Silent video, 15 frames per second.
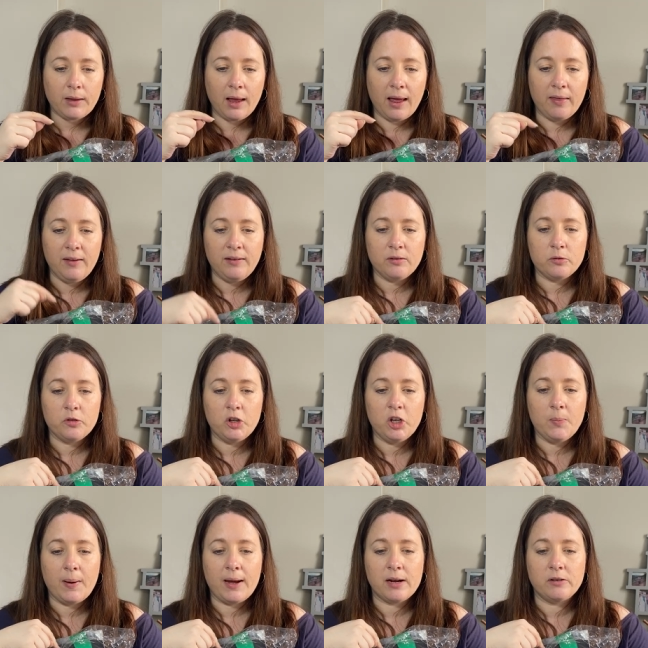And these are
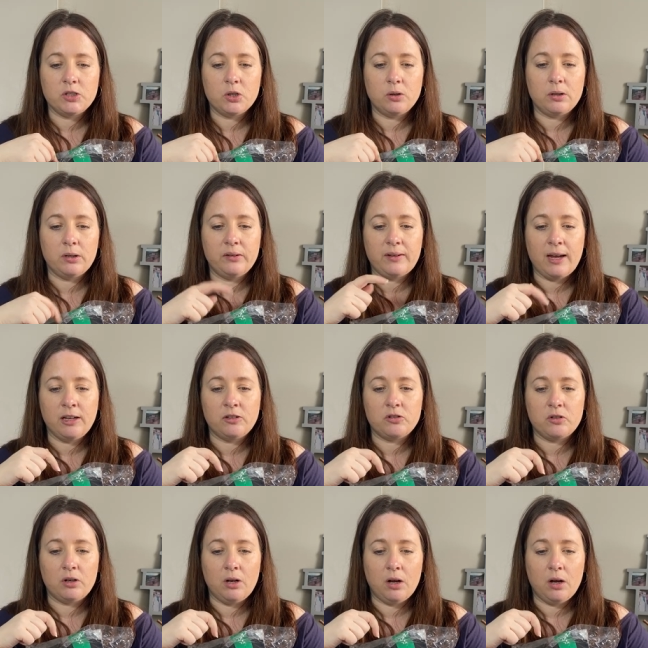two pack of joggers,
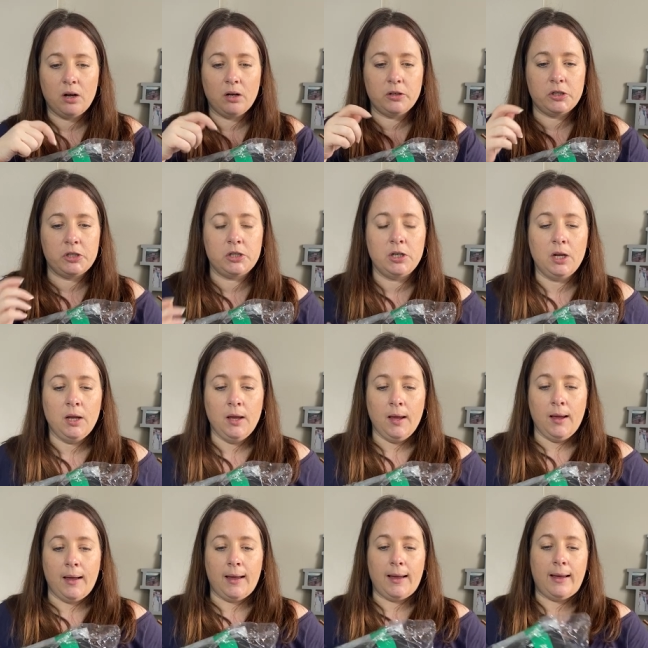extra large,
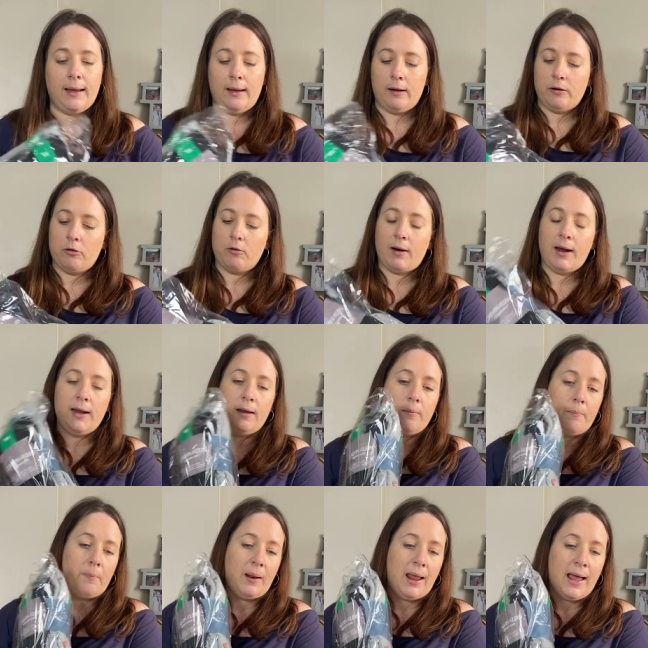uh, grey
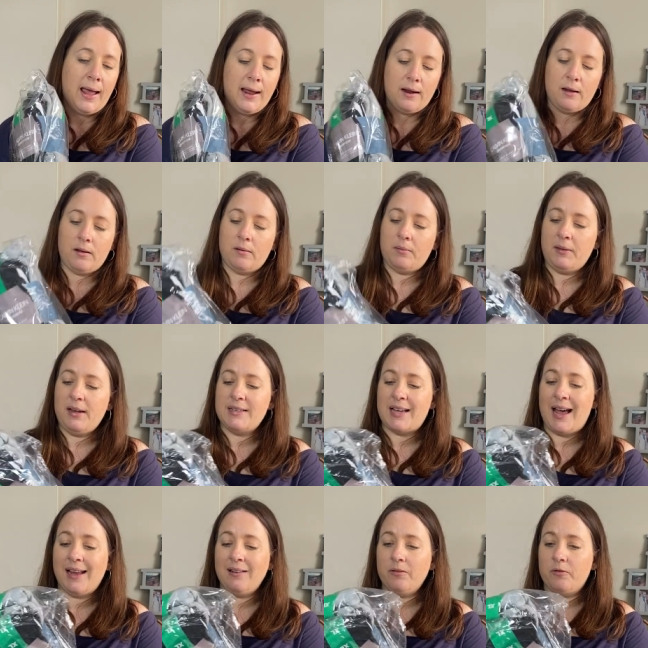and black. These
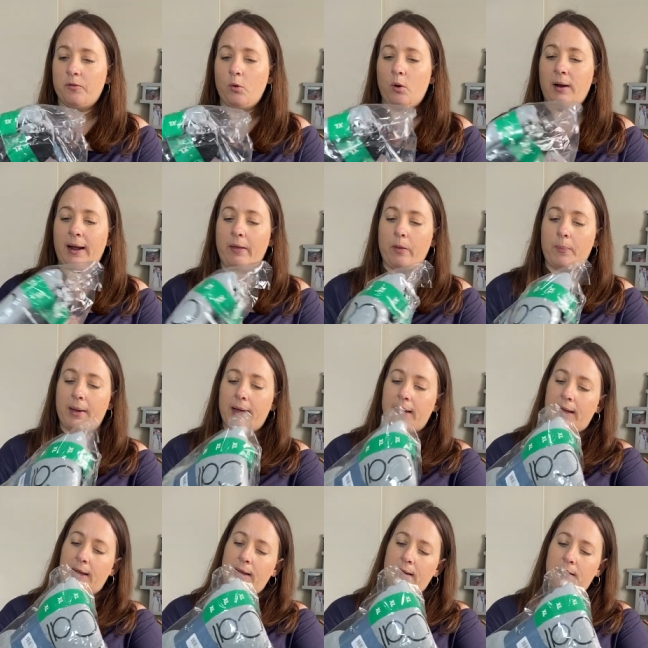hadn't fallen out the
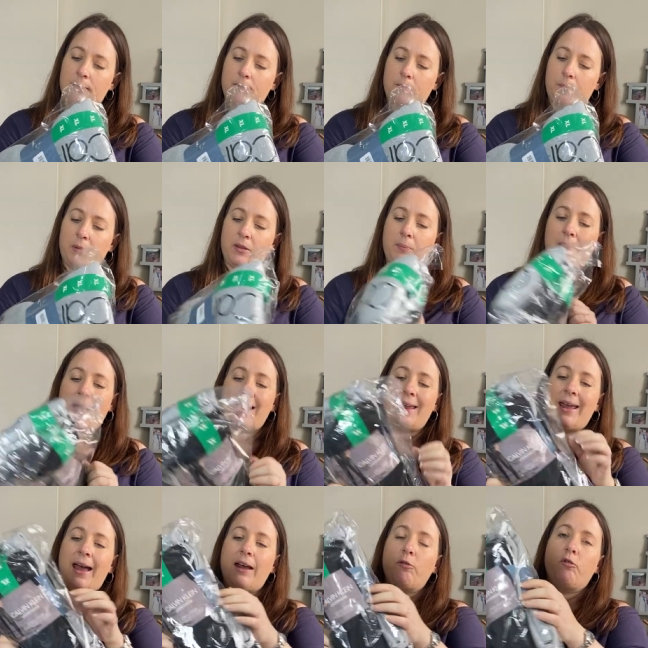packet, but the
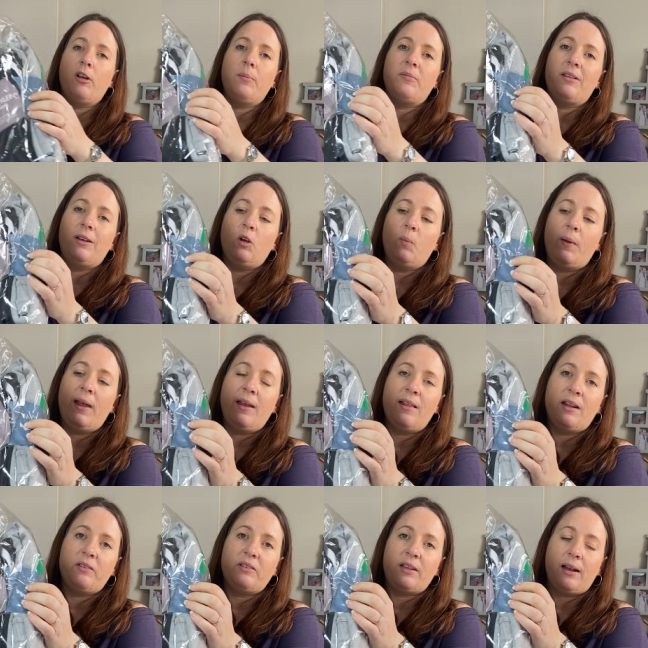packet had ripped a little bit and
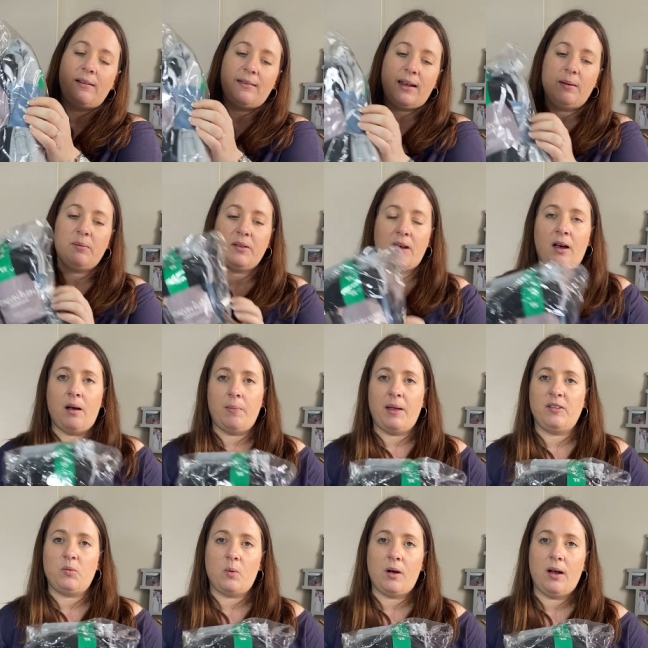as soon taped it up,
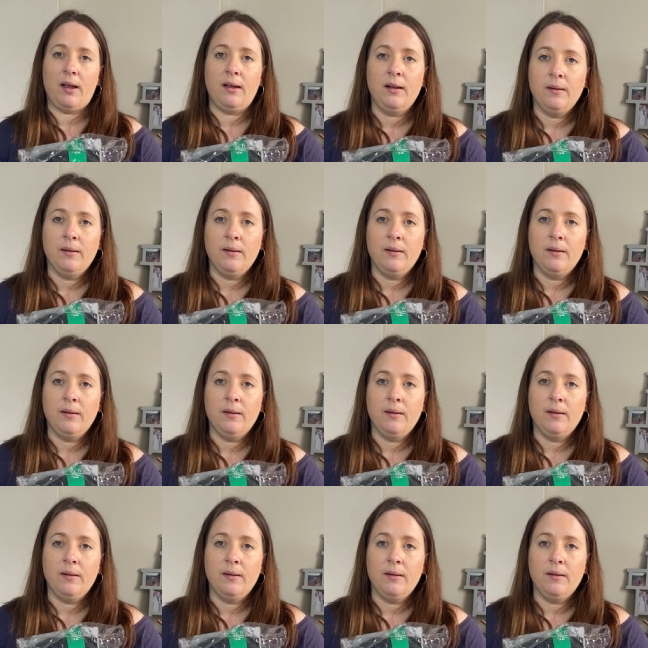that's why